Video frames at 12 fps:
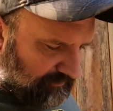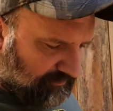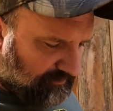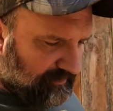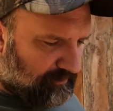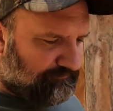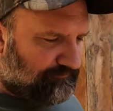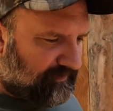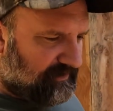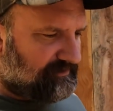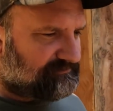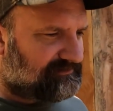are how
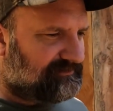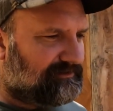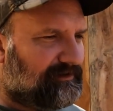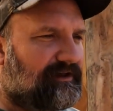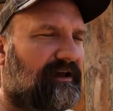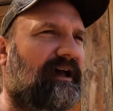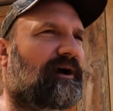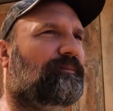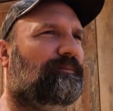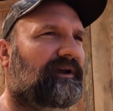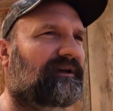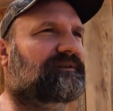fancy how
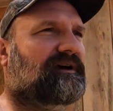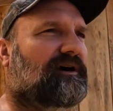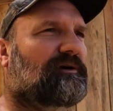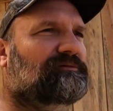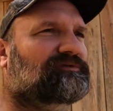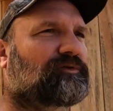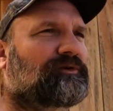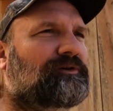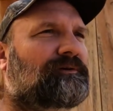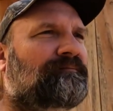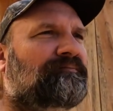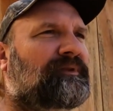big the homes were
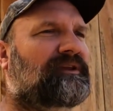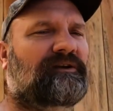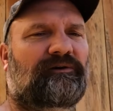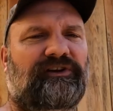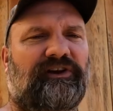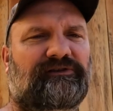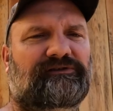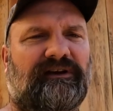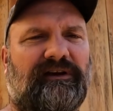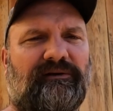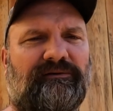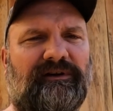you know years
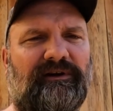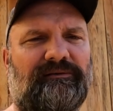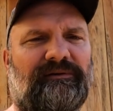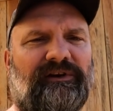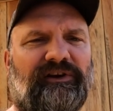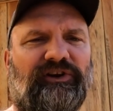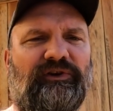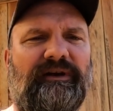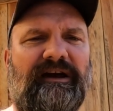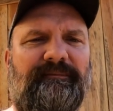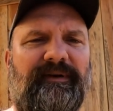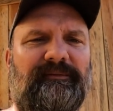ago you know you'd
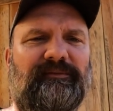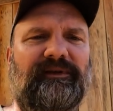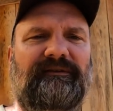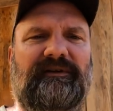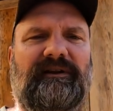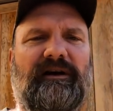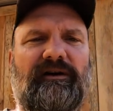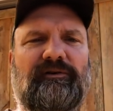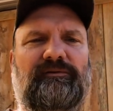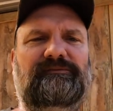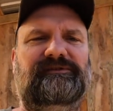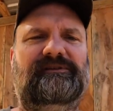have people living in
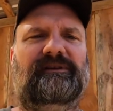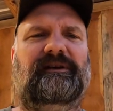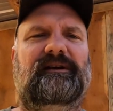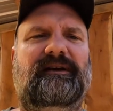homes